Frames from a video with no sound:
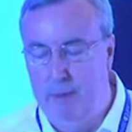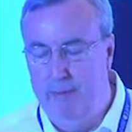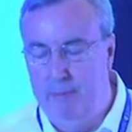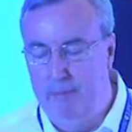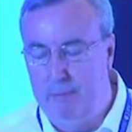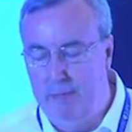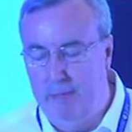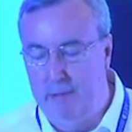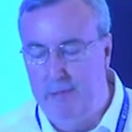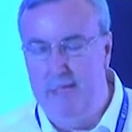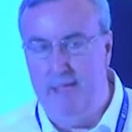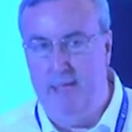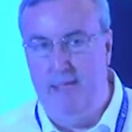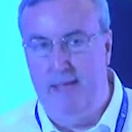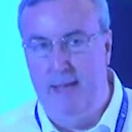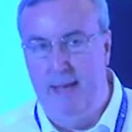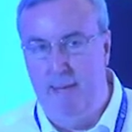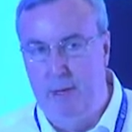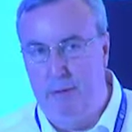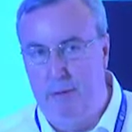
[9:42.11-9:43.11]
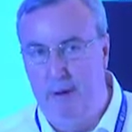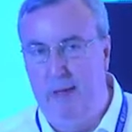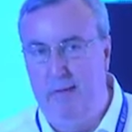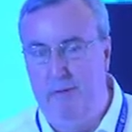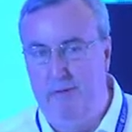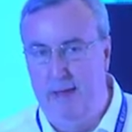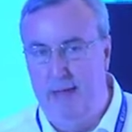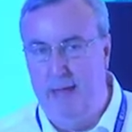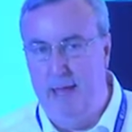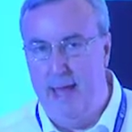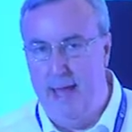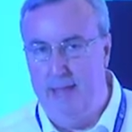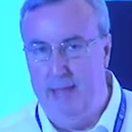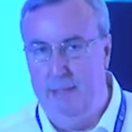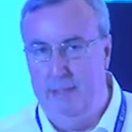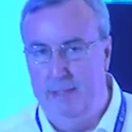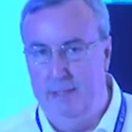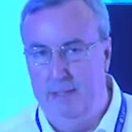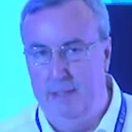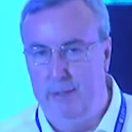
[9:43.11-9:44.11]
but there is a demographic
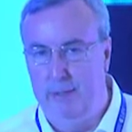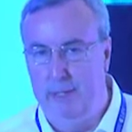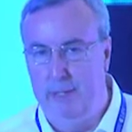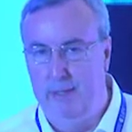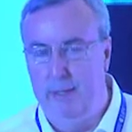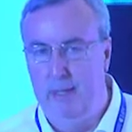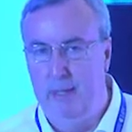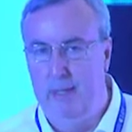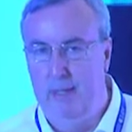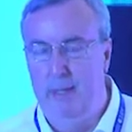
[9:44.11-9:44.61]
element to it.